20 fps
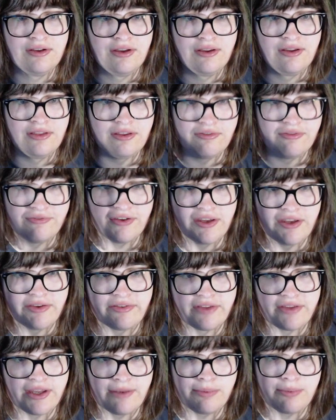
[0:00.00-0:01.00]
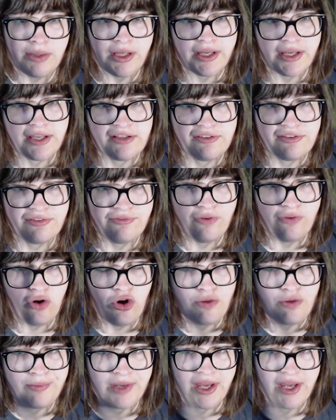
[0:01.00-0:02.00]
the VST plugins for
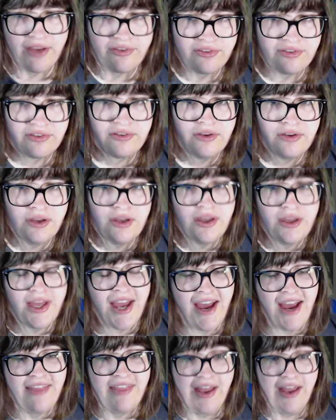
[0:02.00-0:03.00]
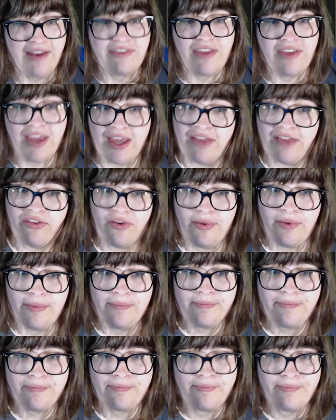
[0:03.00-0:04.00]
OBS. And that is it.
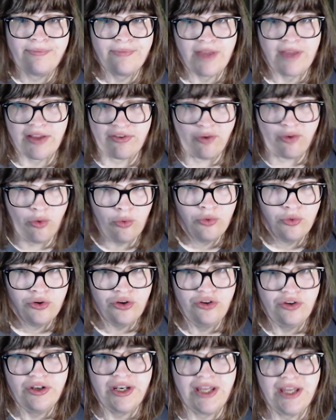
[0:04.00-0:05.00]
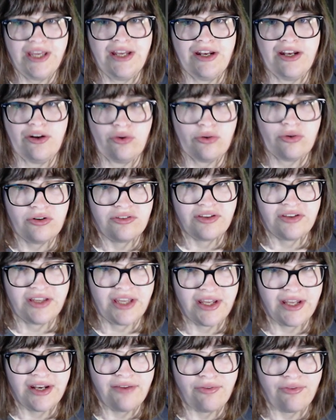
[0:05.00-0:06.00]
That's all you need in order to
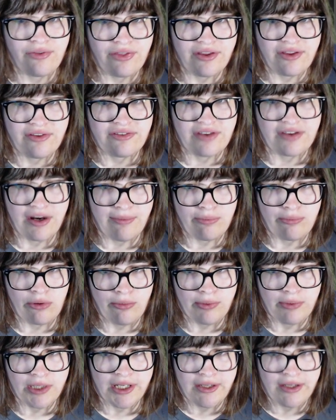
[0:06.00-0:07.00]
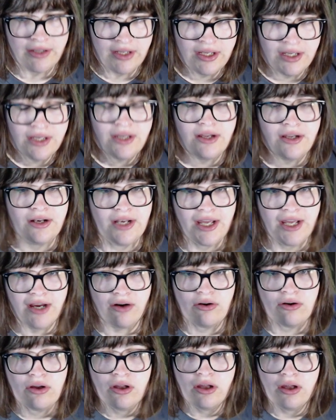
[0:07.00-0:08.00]
get everything set up properly. Now,
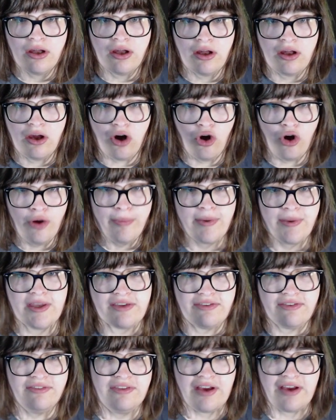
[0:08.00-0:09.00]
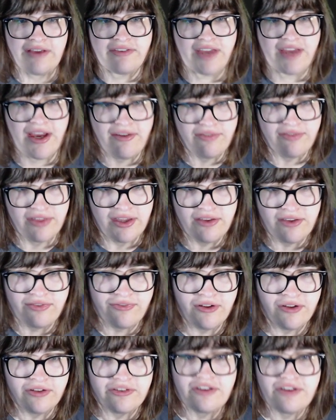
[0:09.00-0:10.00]
OBS does have these
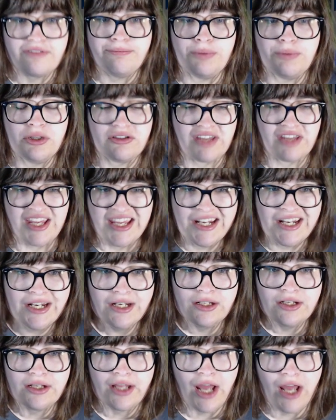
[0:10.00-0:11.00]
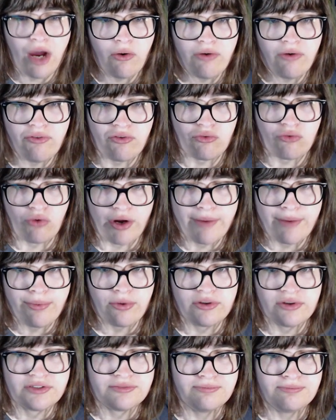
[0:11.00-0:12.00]
filters built in. However, Reaper and